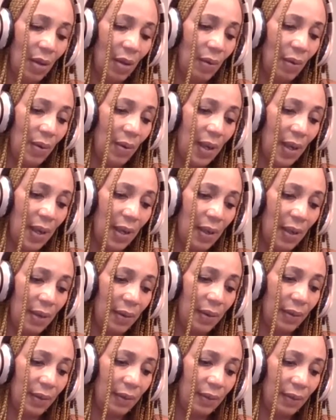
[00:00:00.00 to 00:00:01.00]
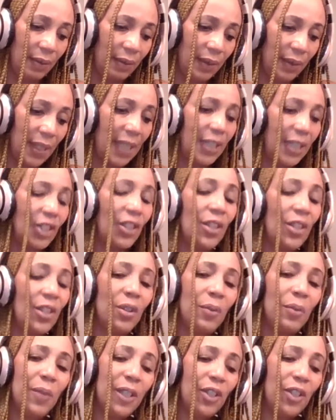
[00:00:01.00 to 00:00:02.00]
Wow. That you
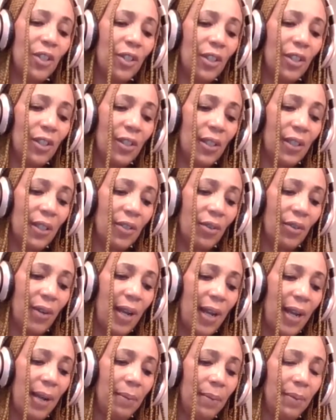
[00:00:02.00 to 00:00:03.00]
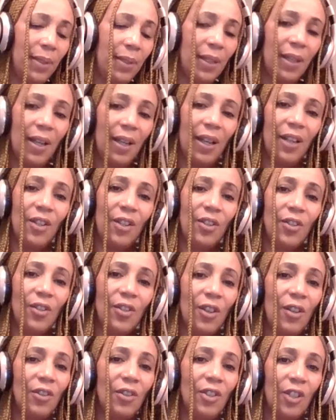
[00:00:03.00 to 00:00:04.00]
know what you just described? You
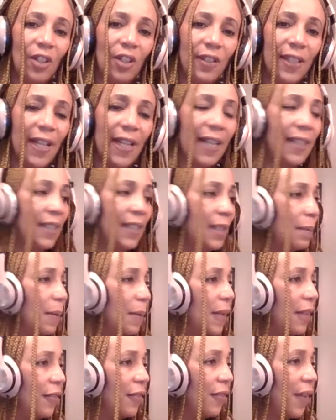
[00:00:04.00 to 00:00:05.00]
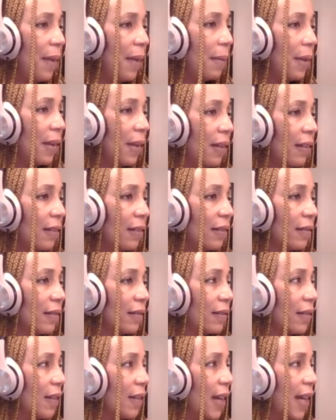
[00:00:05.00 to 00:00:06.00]
sound just like a typical family.
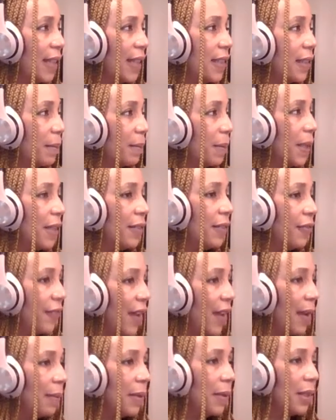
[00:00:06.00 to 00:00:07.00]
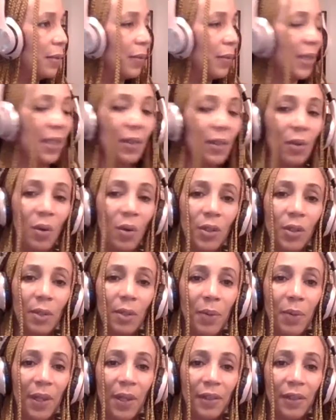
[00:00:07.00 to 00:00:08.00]
A typical family with an older
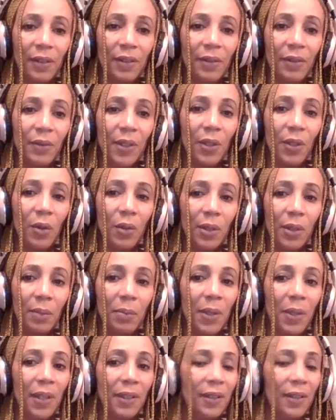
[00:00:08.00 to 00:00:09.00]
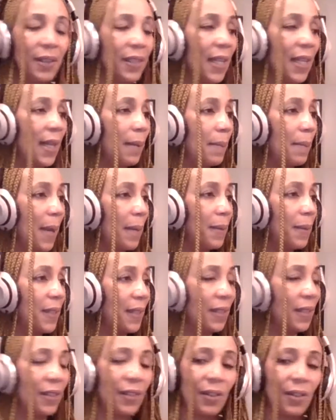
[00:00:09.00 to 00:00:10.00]
brother, with older brothers, and a baby
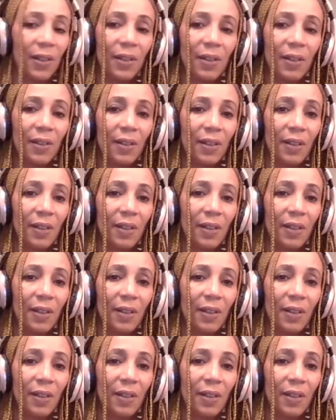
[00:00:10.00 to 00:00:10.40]
sister.